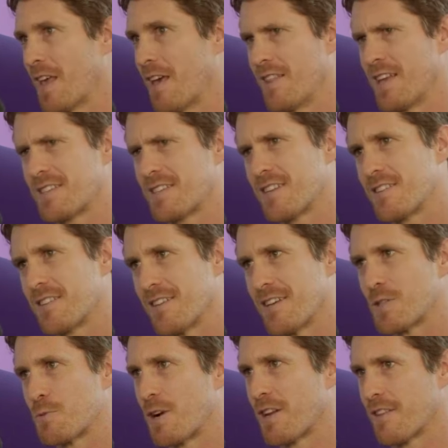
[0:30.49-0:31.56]
And that's actually,
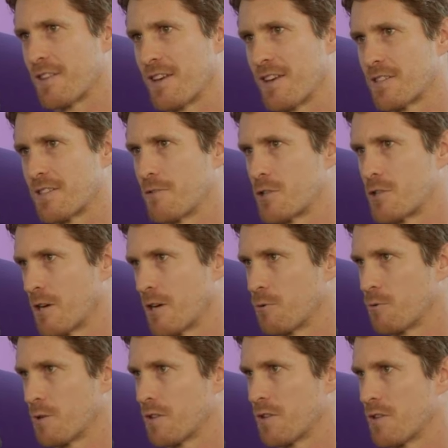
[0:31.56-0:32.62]
that's one of the things I've struggled
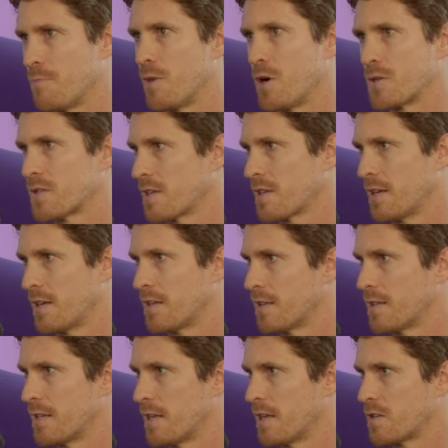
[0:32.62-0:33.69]
with the most
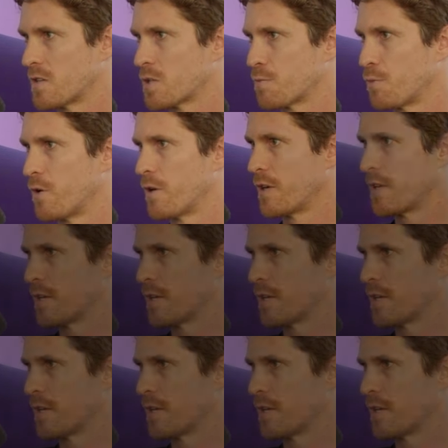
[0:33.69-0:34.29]
in sport.